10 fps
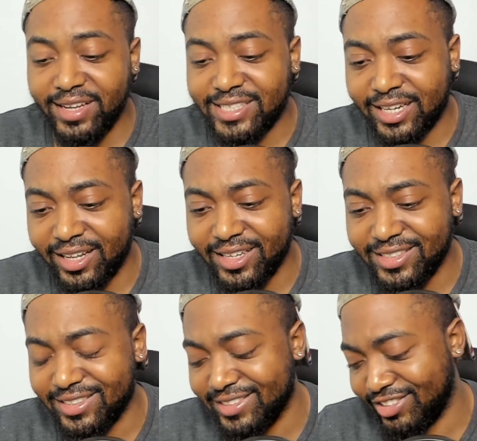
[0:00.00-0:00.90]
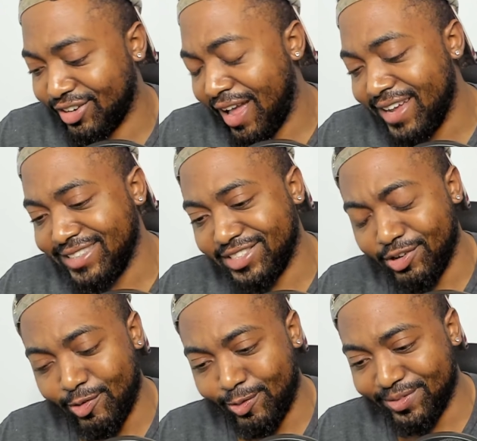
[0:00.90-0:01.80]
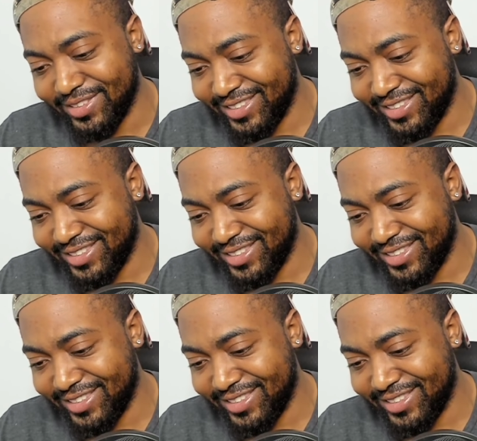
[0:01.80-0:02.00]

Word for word: basically trying to